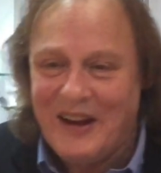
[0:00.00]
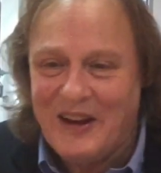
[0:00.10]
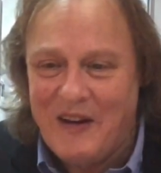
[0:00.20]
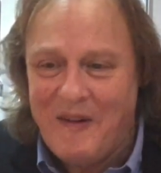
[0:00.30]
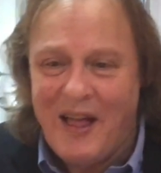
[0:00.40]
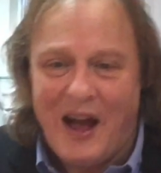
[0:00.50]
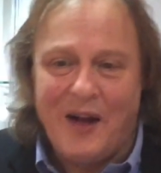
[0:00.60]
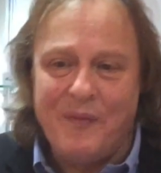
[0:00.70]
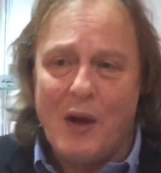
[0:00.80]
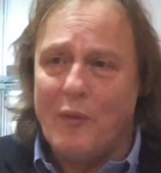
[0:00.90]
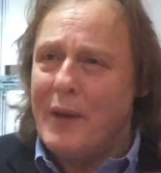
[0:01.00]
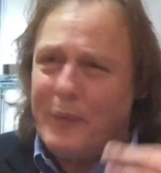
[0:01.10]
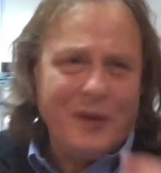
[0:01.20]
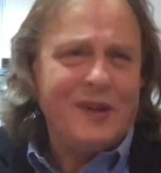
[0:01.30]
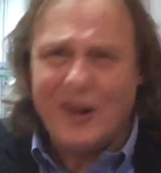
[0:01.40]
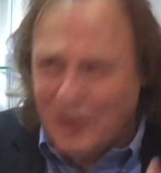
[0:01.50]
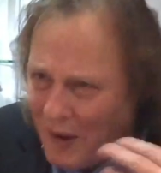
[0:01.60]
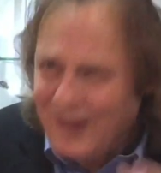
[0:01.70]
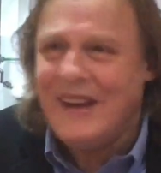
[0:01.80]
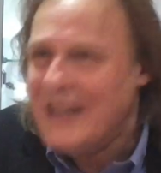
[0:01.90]
You know, um, we appointed a
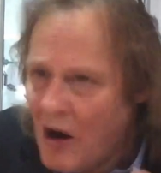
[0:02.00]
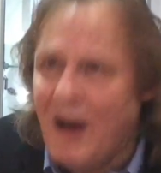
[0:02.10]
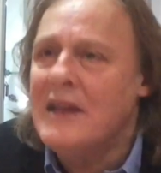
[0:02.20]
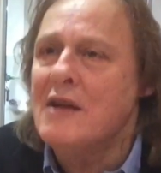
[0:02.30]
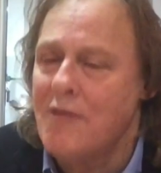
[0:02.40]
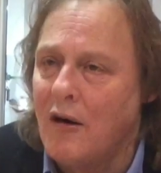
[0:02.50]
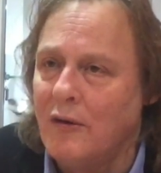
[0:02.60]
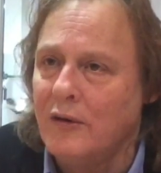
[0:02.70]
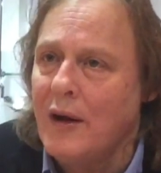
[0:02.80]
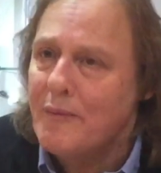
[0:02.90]
29 year old